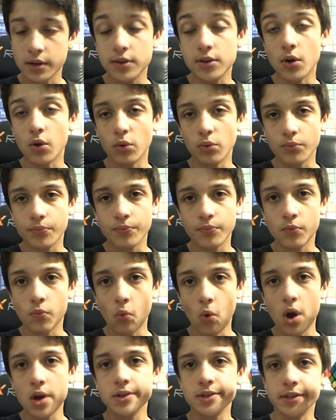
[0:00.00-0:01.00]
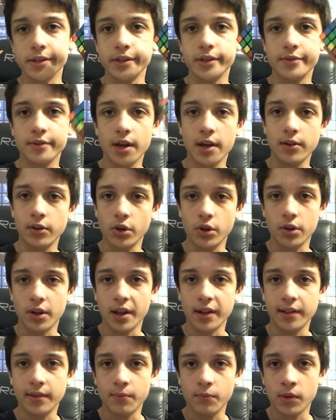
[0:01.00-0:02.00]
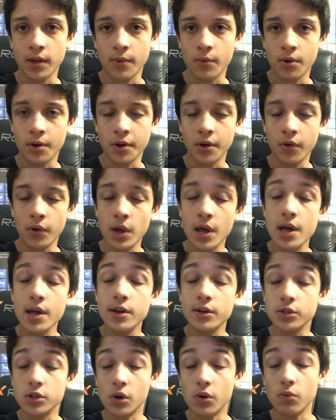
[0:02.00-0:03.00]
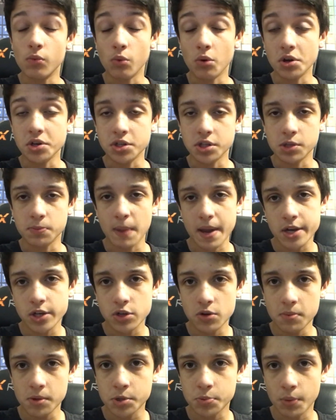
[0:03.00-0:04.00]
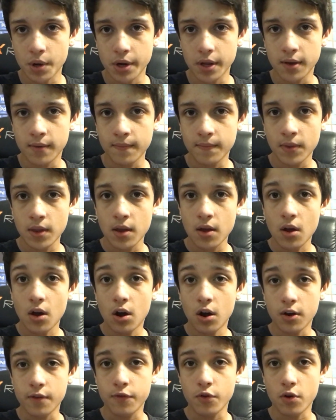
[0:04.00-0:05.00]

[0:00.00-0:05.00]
don't want to not look like they want to, don't want to spend too much money on a